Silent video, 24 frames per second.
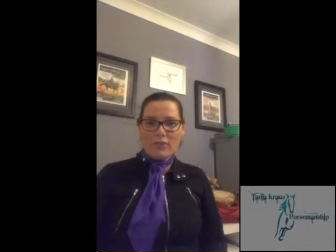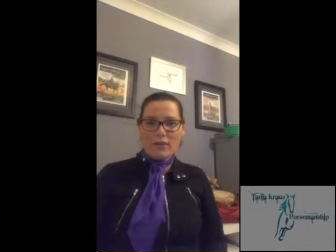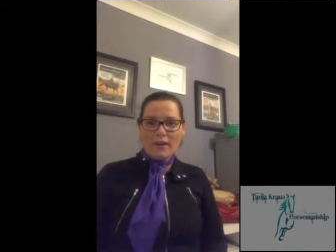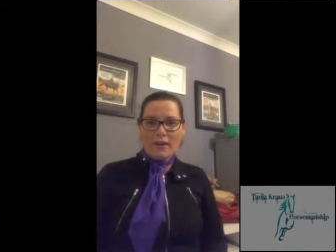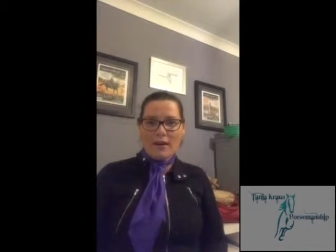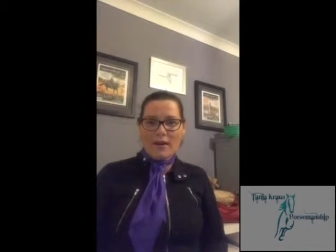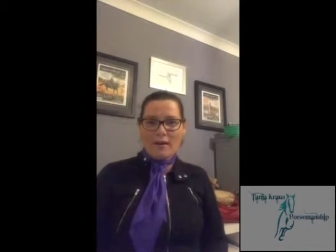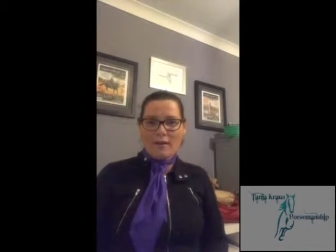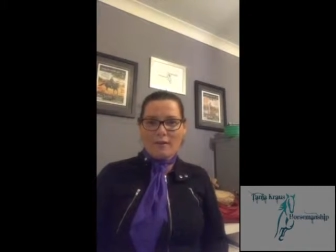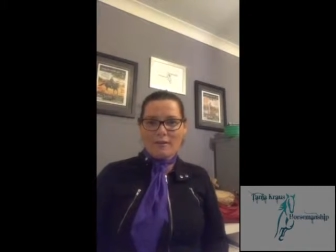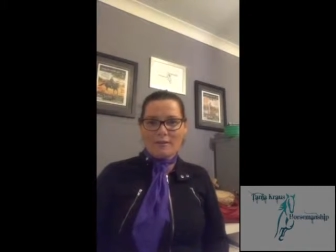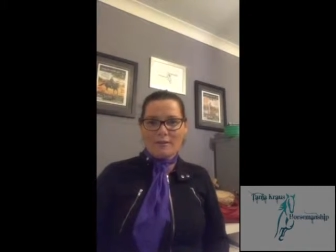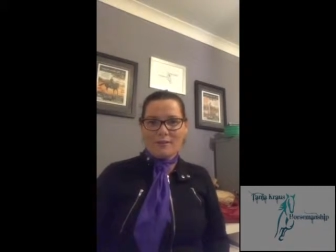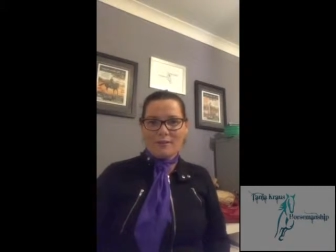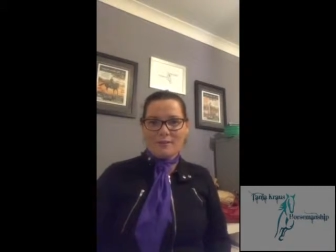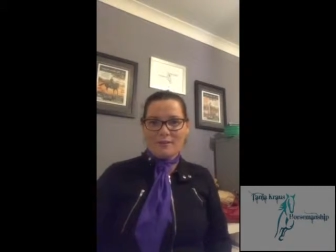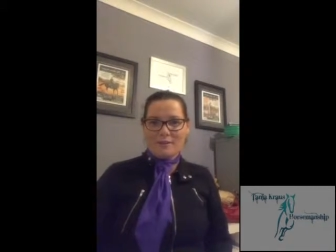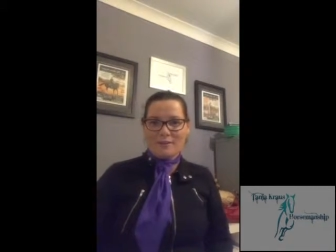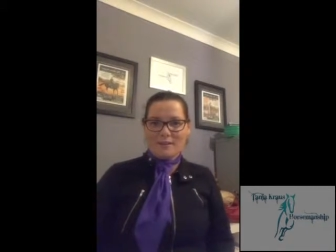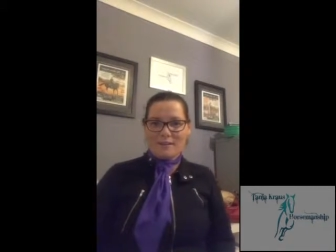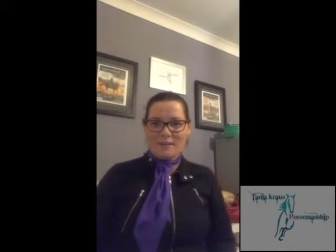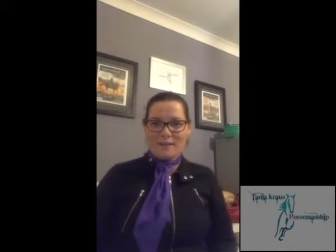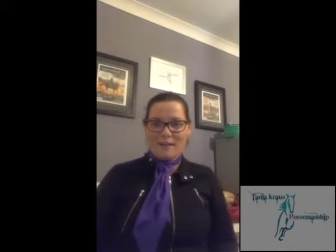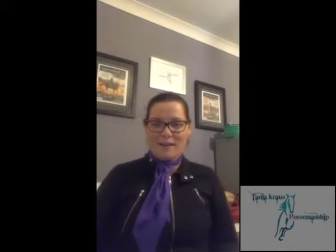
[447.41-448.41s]

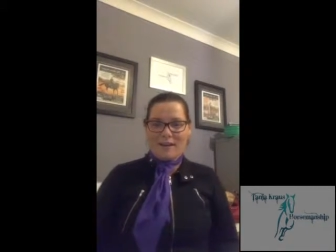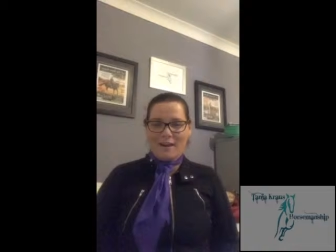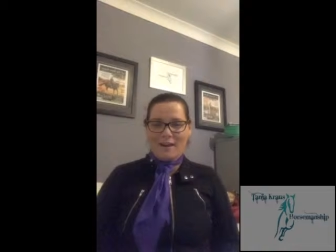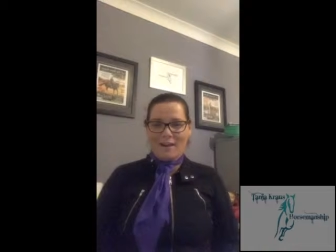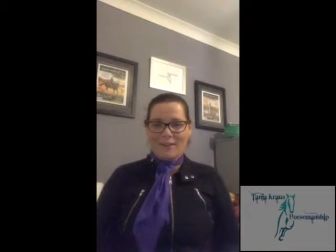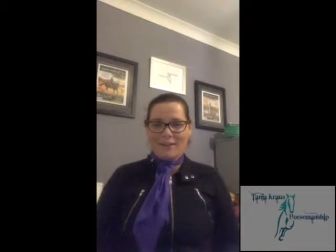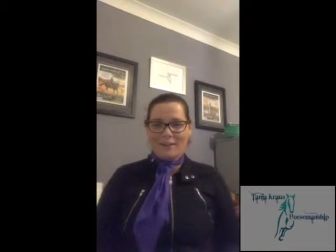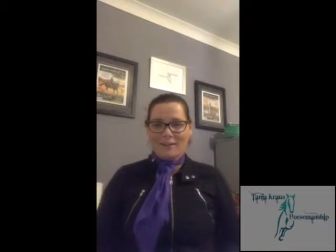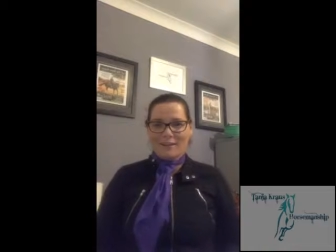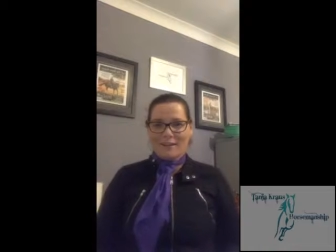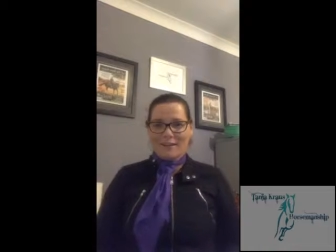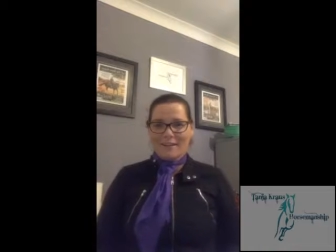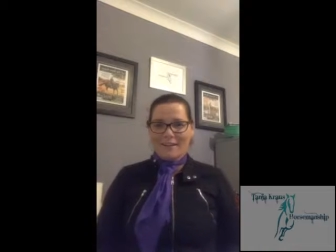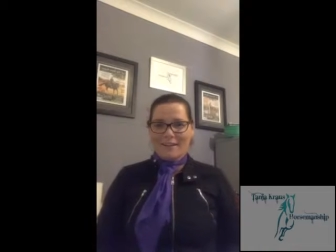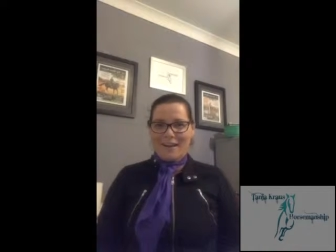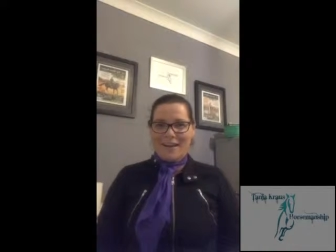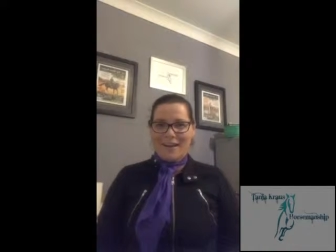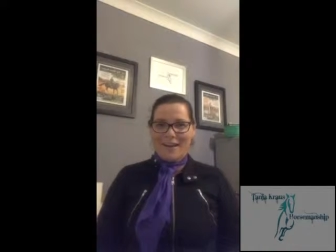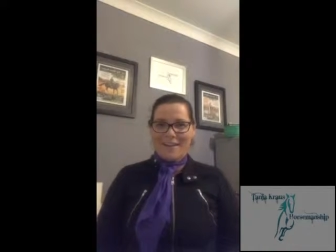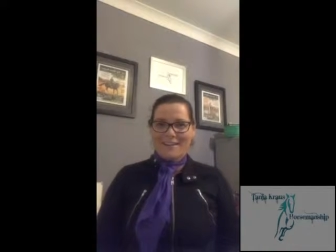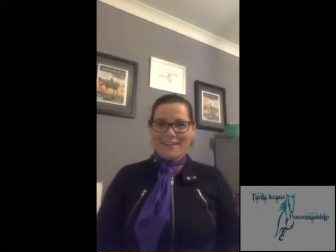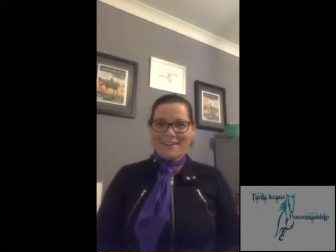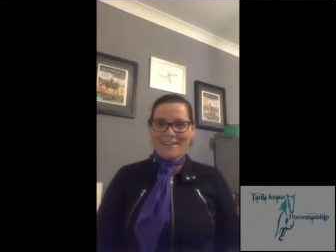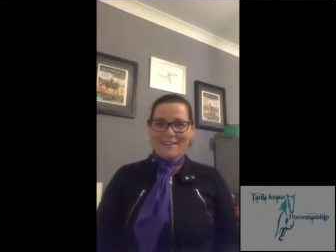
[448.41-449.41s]
because the lucky
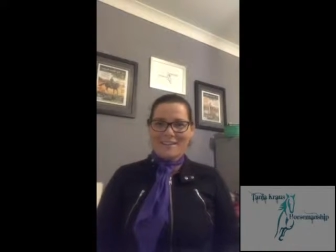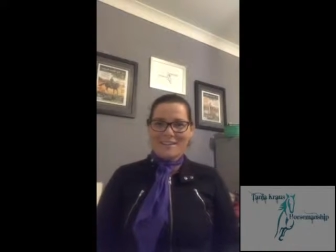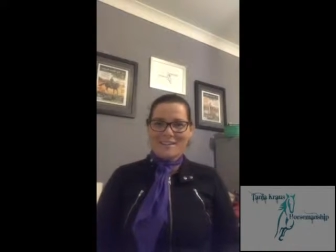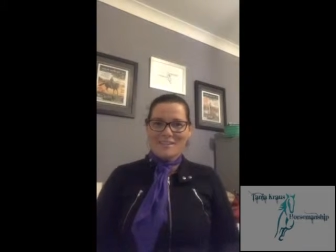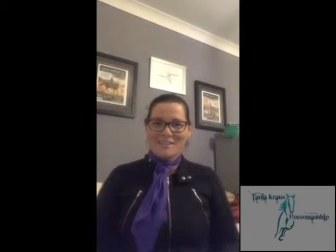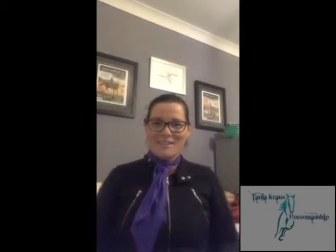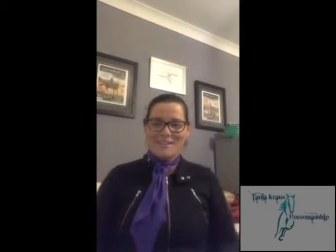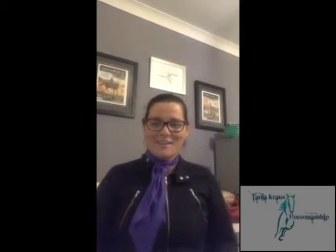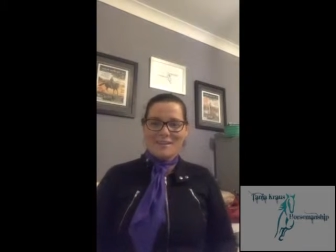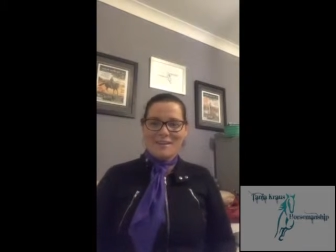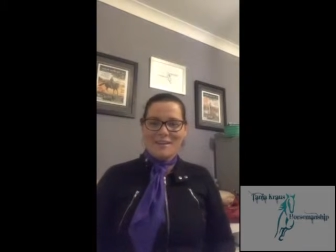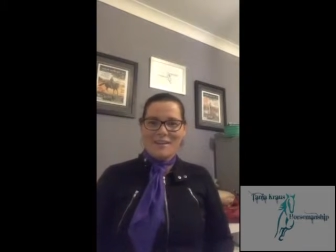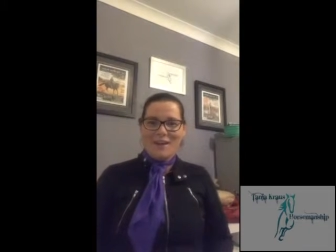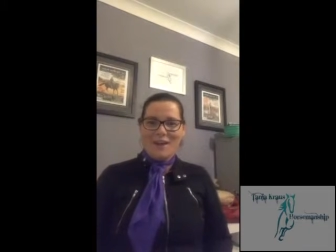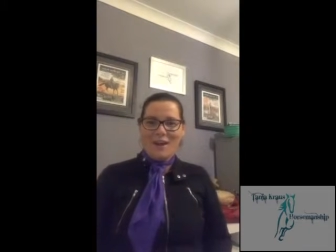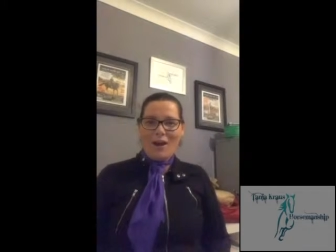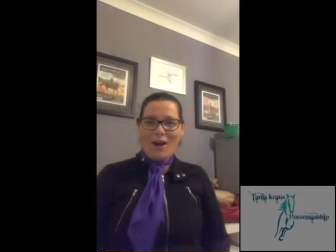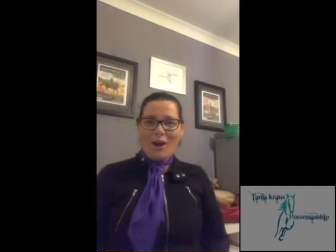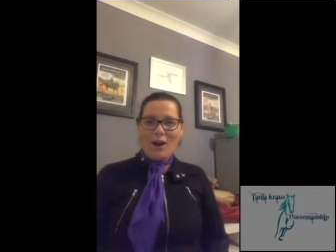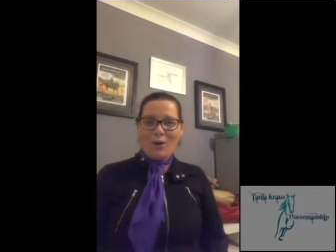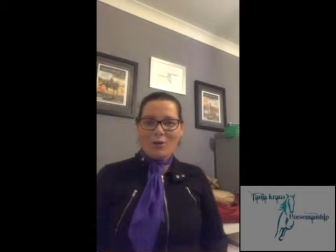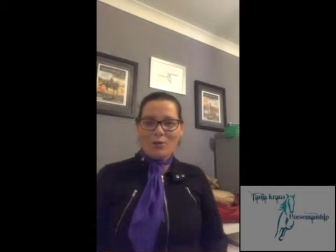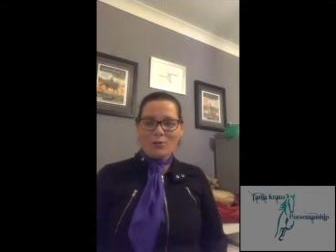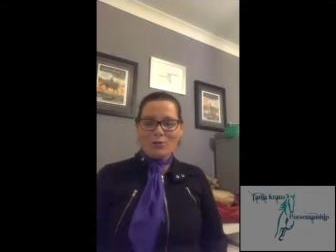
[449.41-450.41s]
Hana gets to
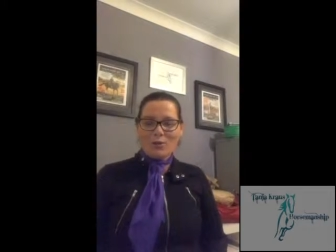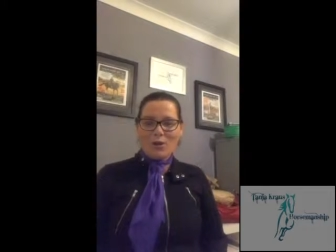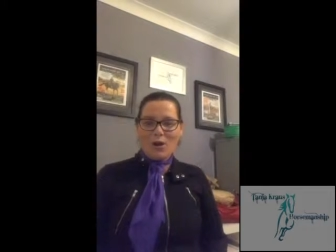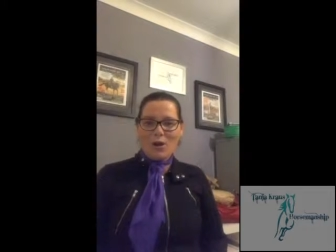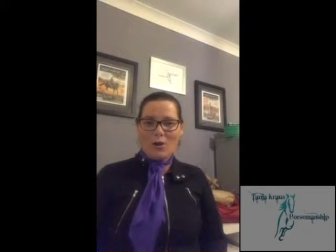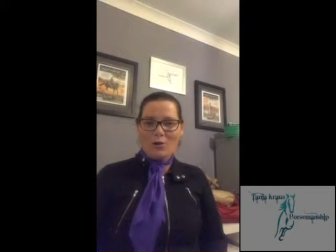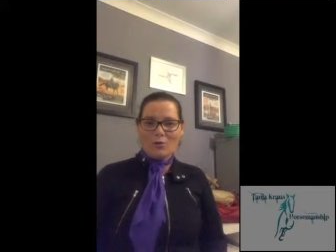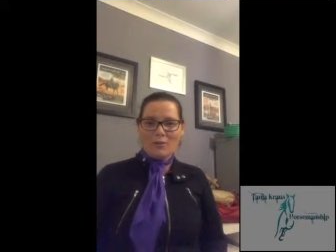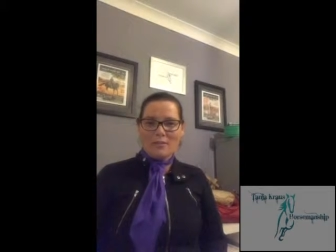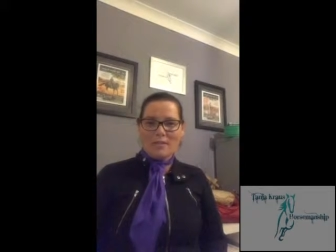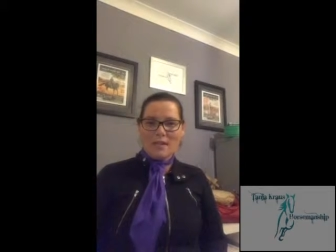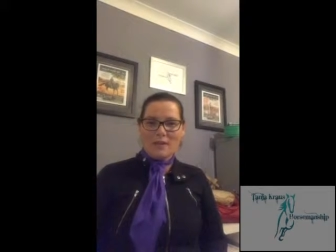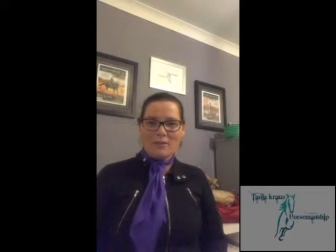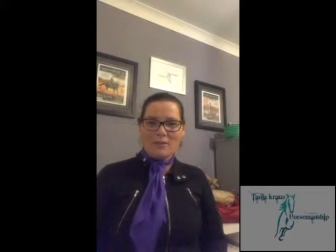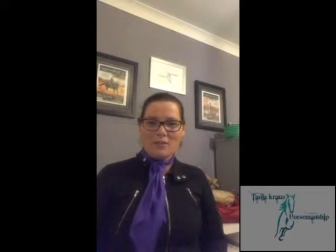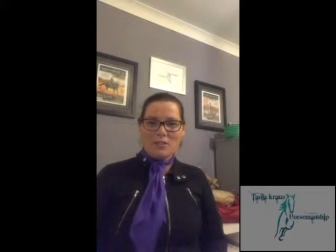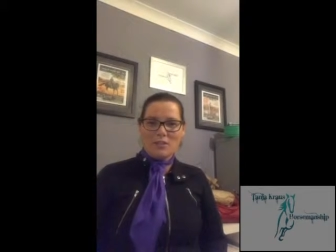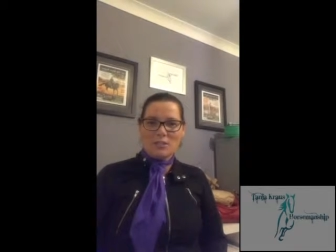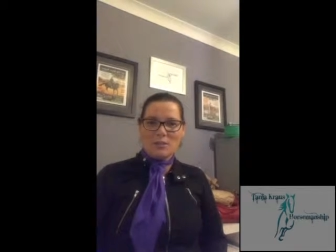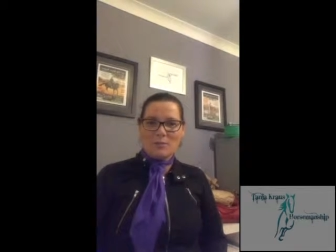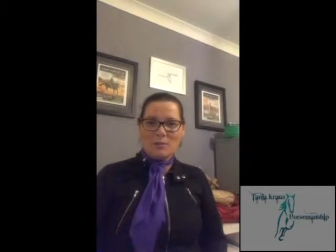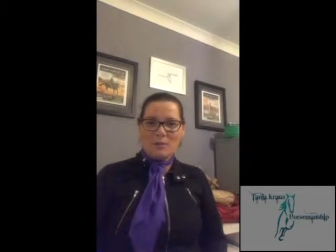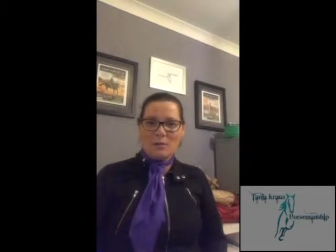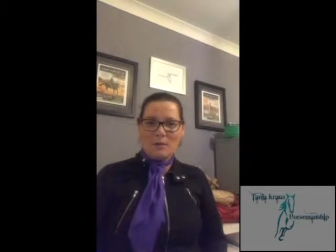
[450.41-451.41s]
hold down the
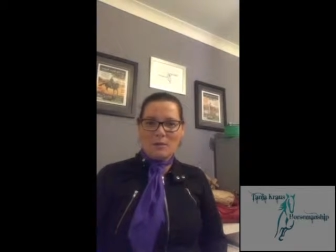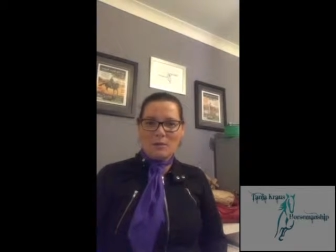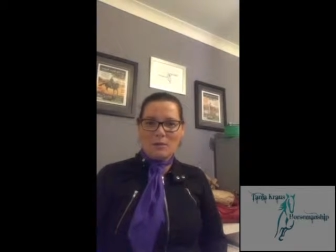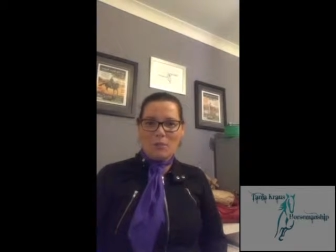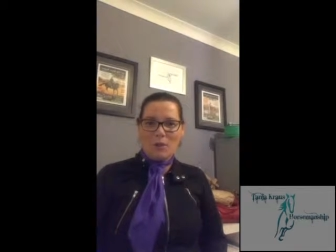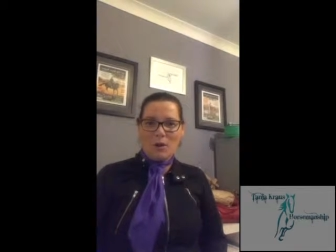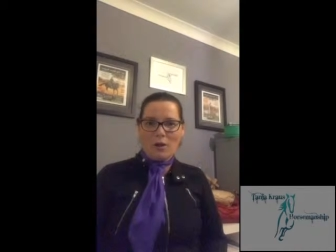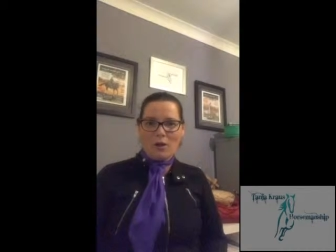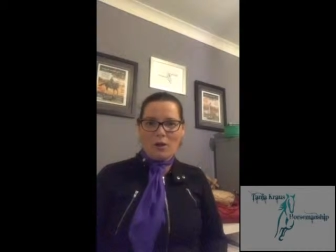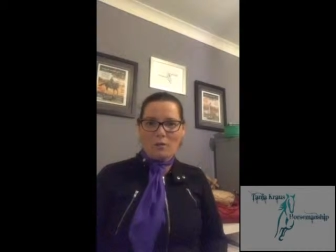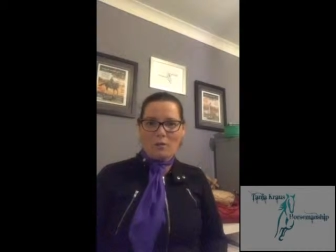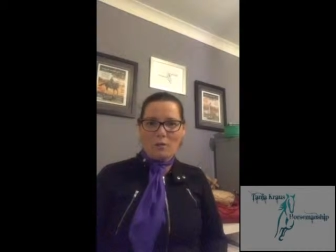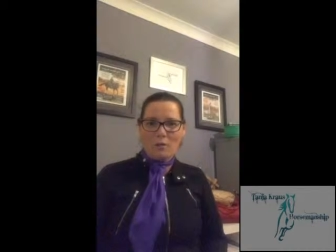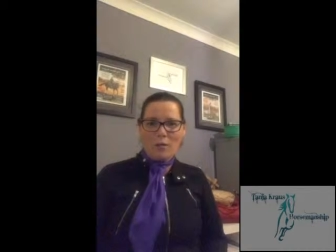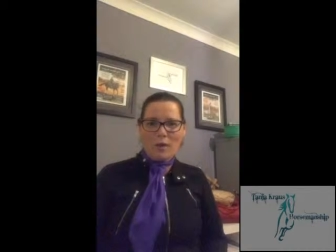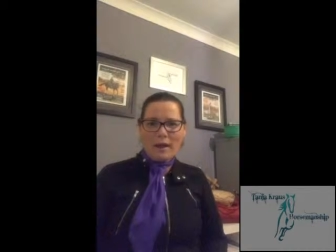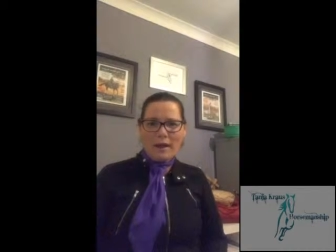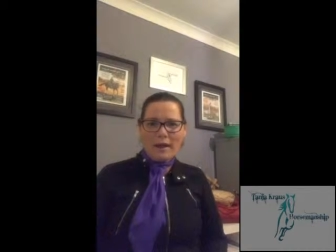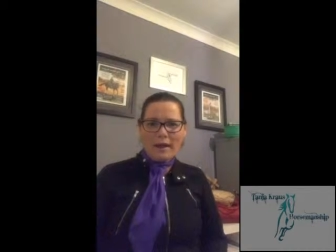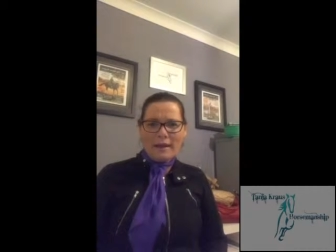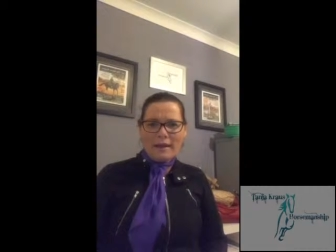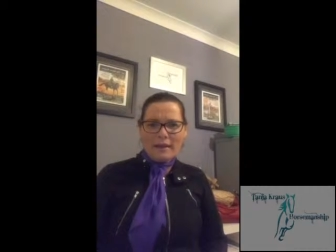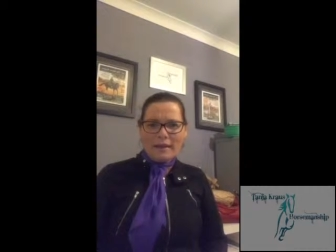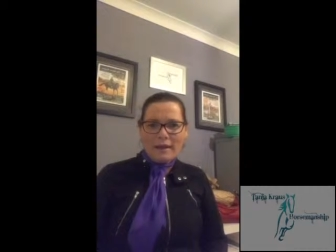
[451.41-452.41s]
ship here while I'm
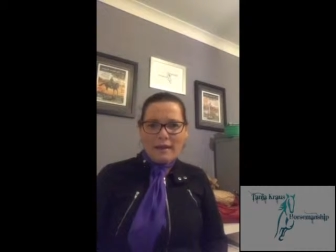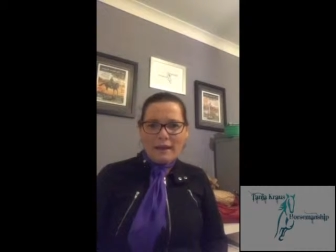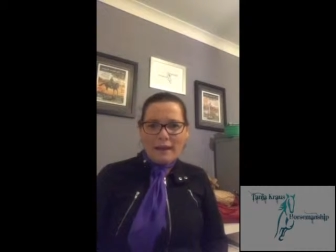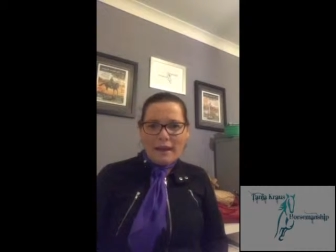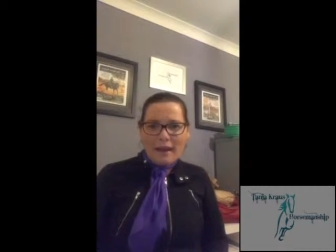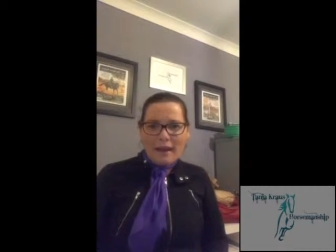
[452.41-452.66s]
away.